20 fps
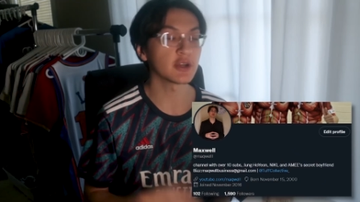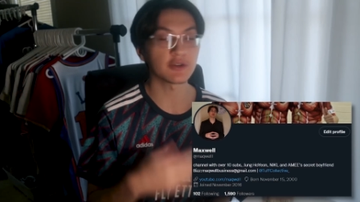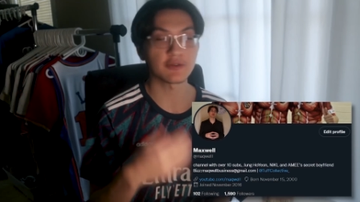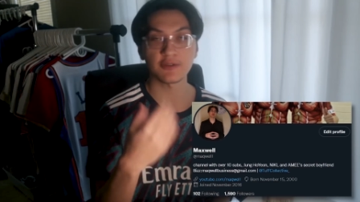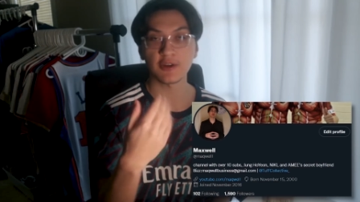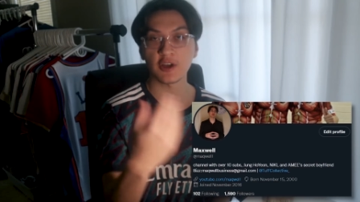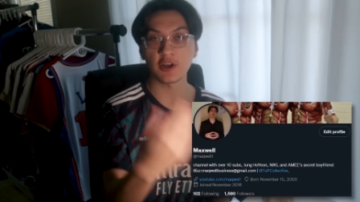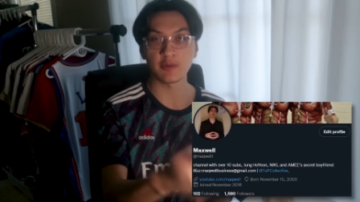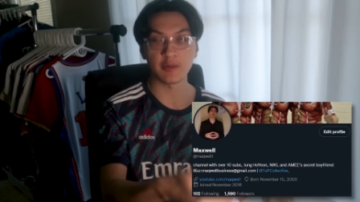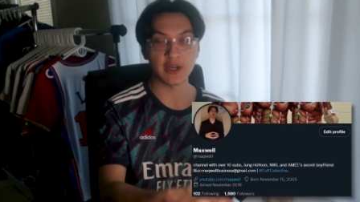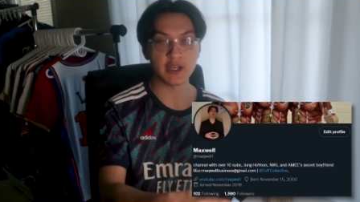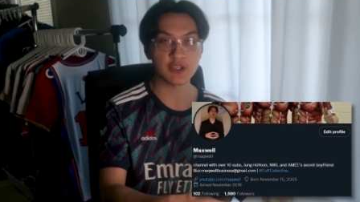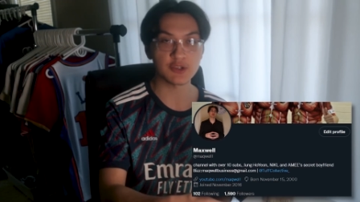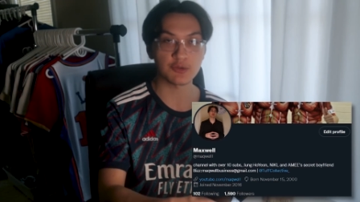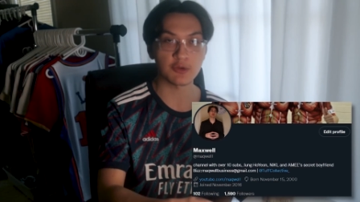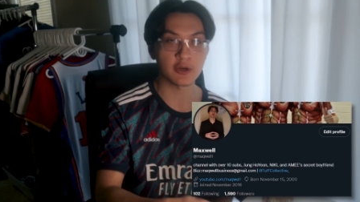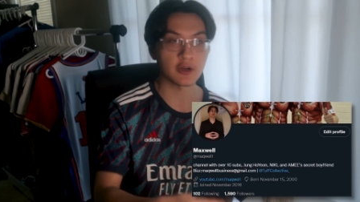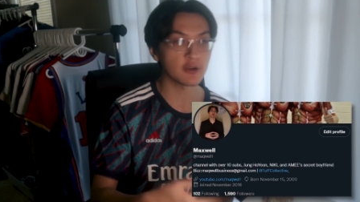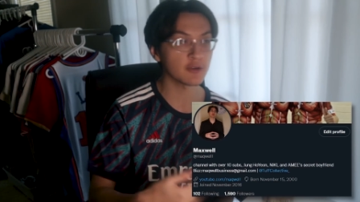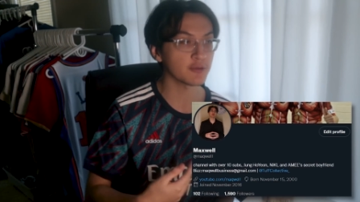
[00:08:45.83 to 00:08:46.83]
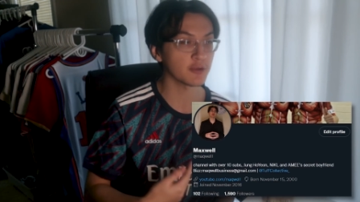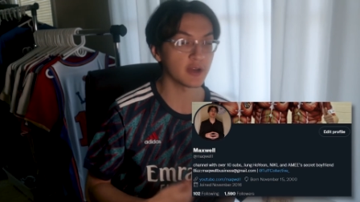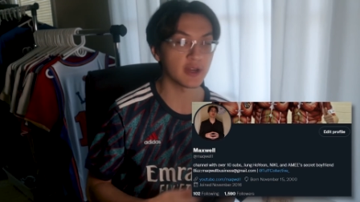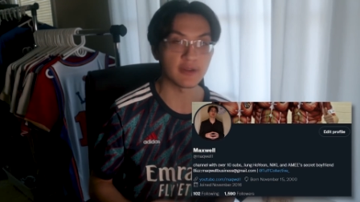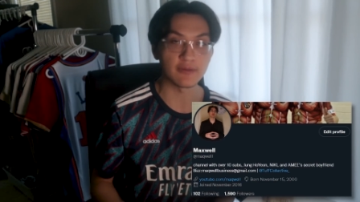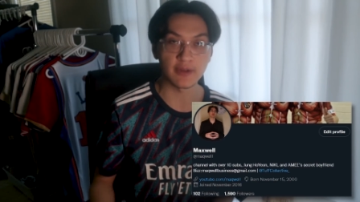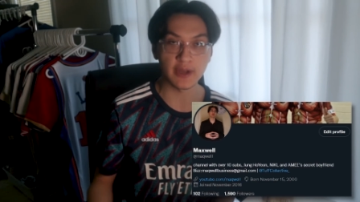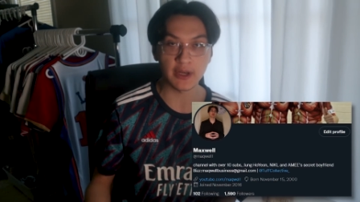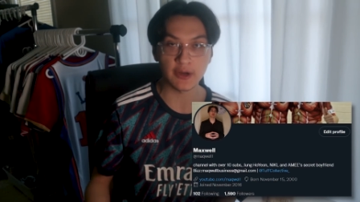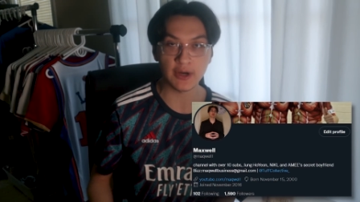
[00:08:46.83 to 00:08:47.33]
You could follow my Twitter for
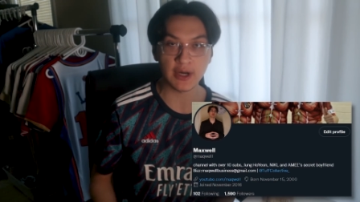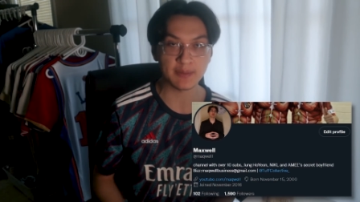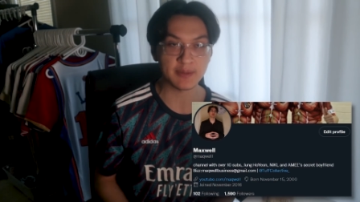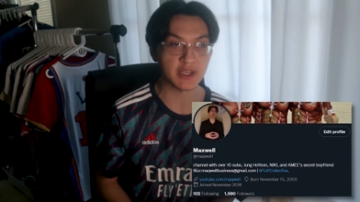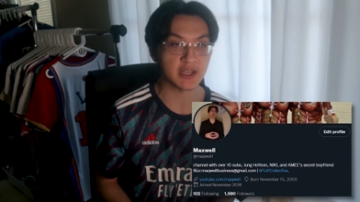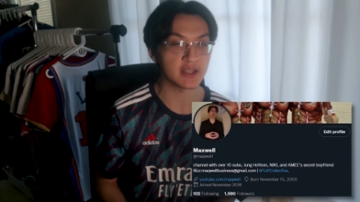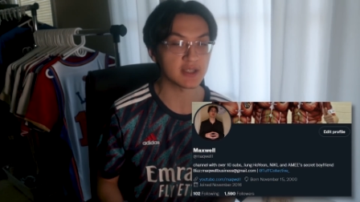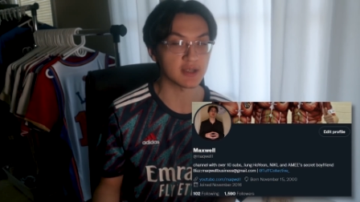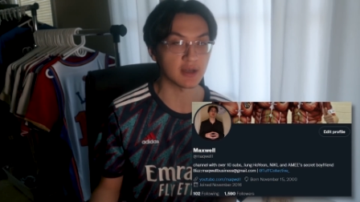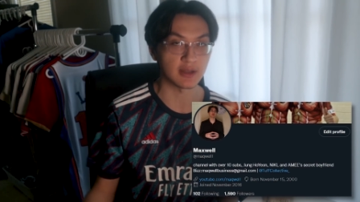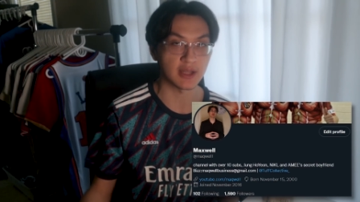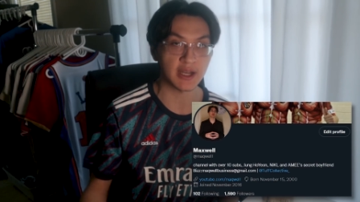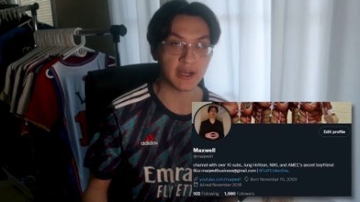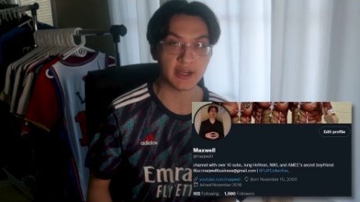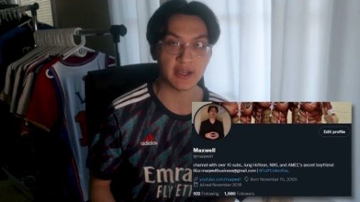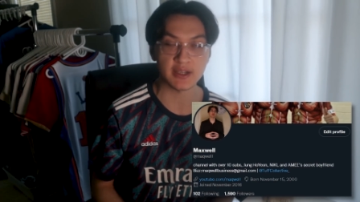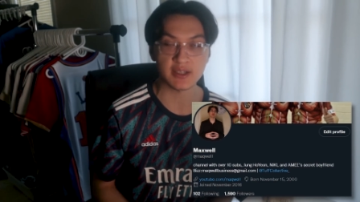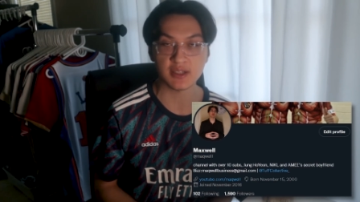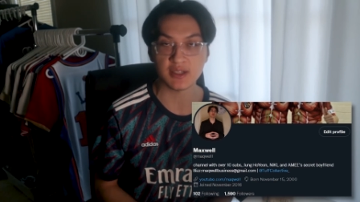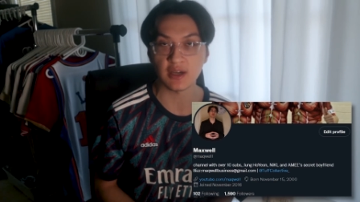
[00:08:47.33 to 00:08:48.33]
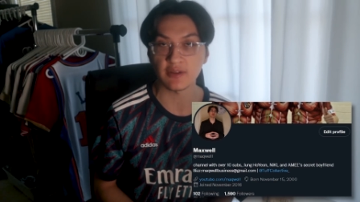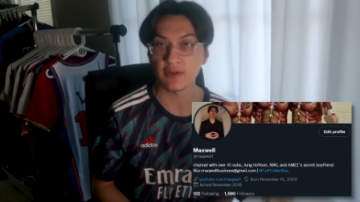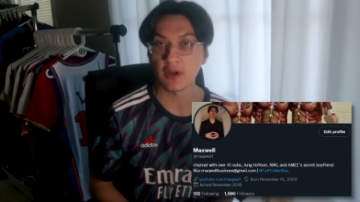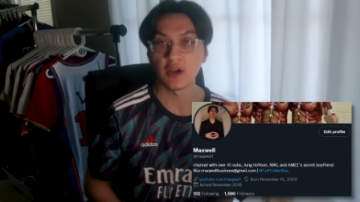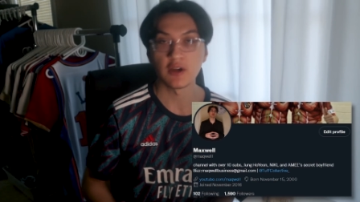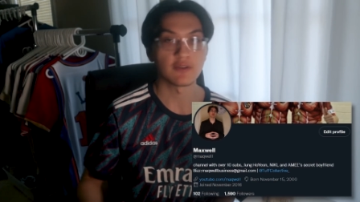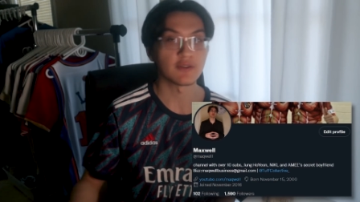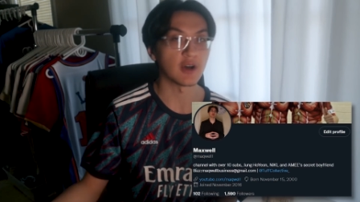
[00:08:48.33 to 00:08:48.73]
any video updates, all that kind of stuff.